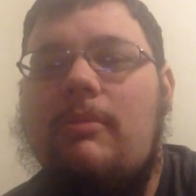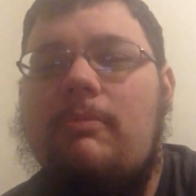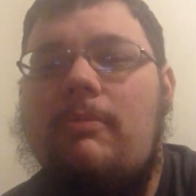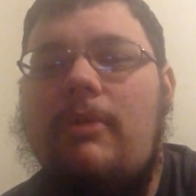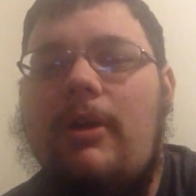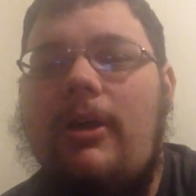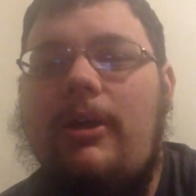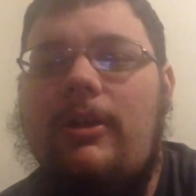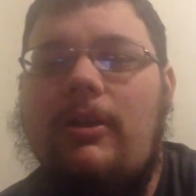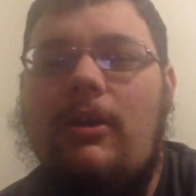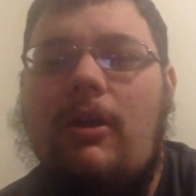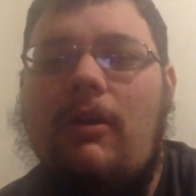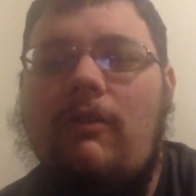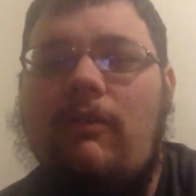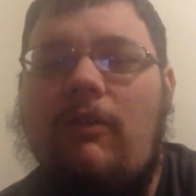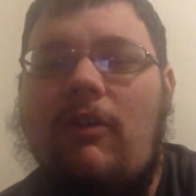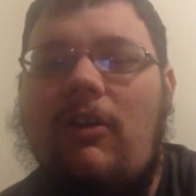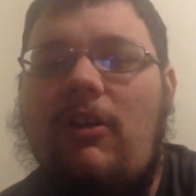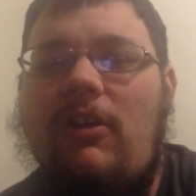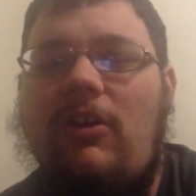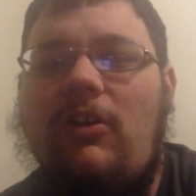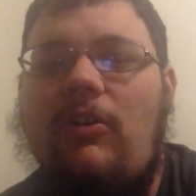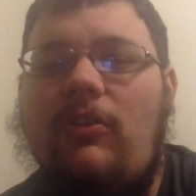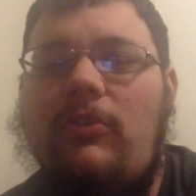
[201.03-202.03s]
But
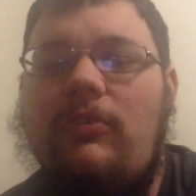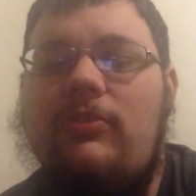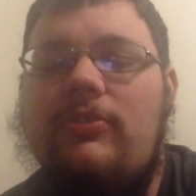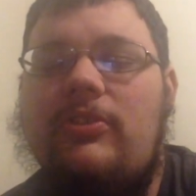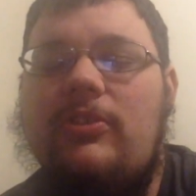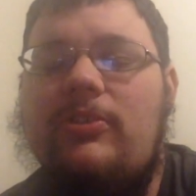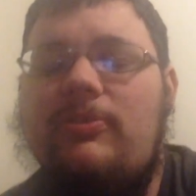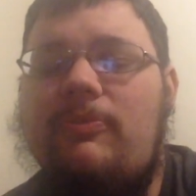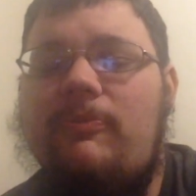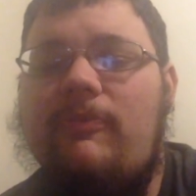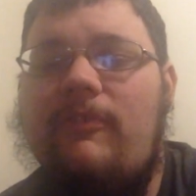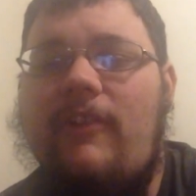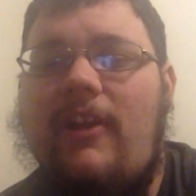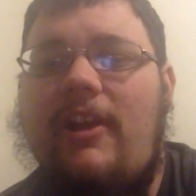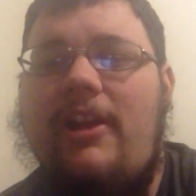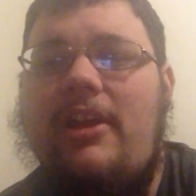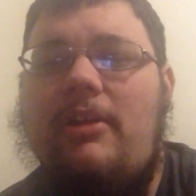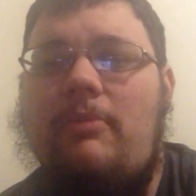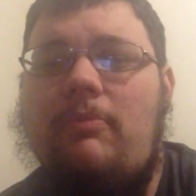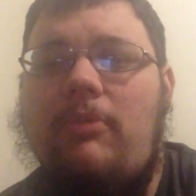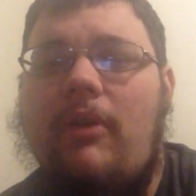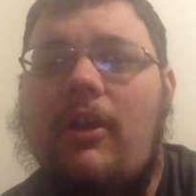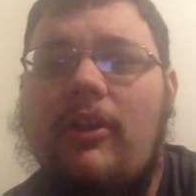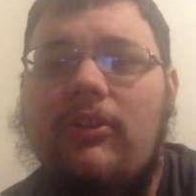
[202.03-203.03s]
overall, just very
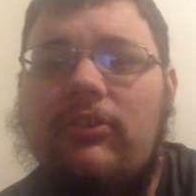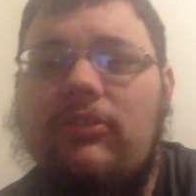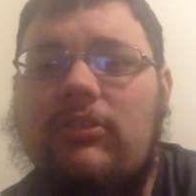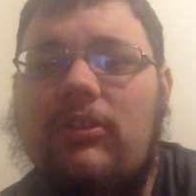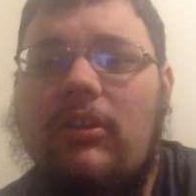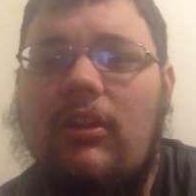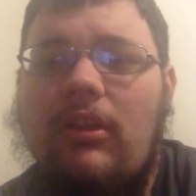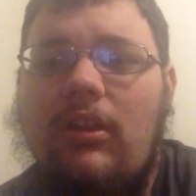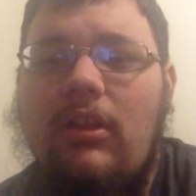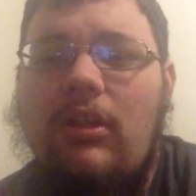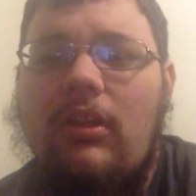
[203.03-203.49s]
impressed.